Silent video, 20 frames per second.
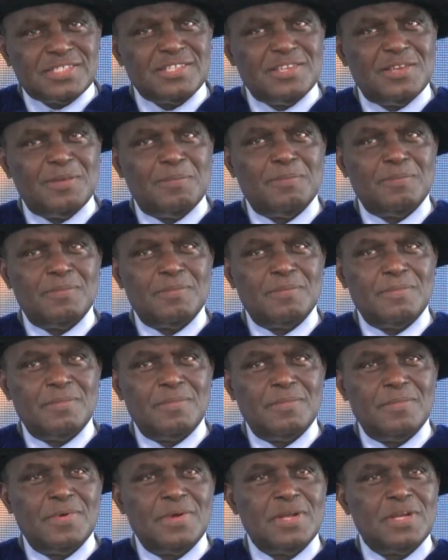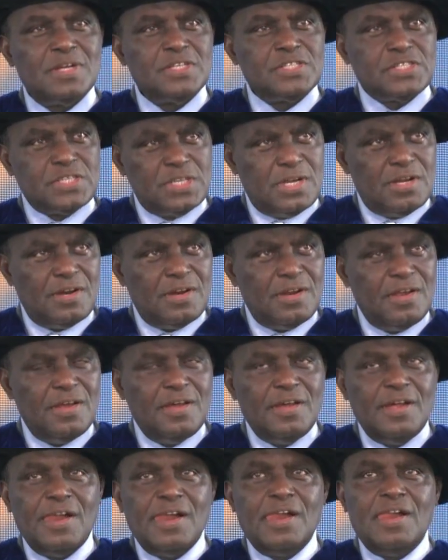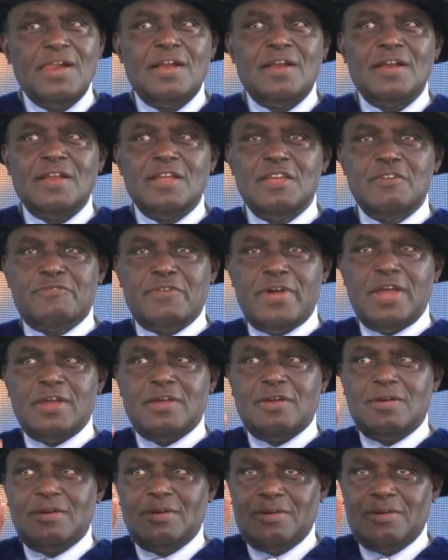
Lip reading: him, sir, if I